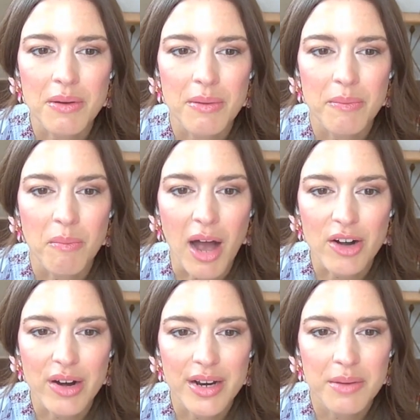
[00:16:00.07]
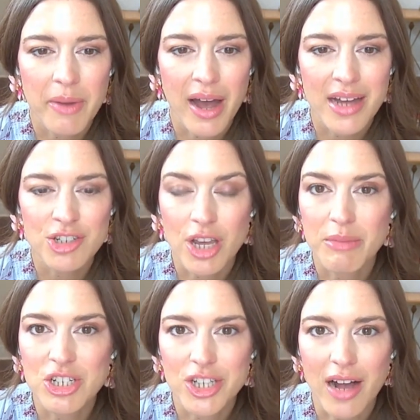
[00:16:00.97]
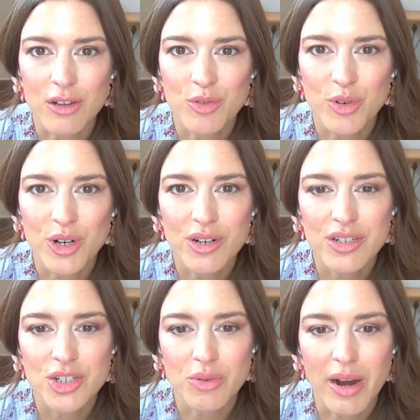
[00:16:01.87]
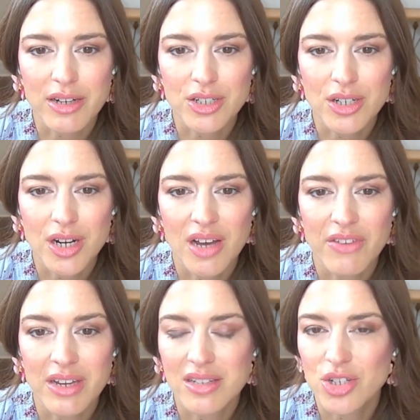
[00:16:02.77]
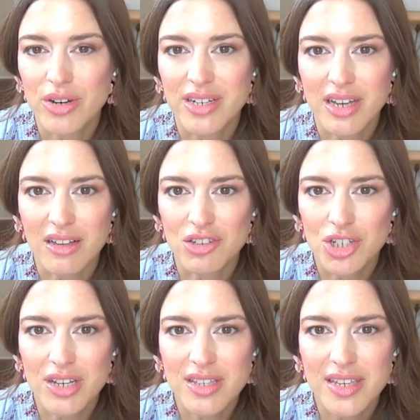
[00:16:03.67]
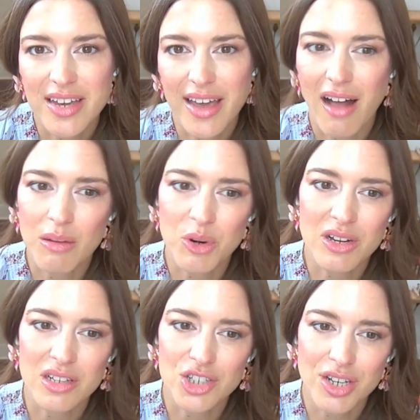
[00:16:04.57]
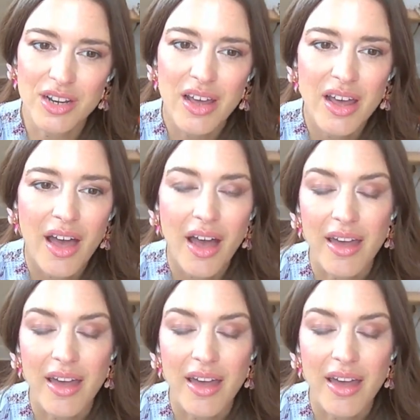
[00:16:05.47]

to be moderated by Jamie Shackelford, Director of Industry Intelligence at Caliber Collision.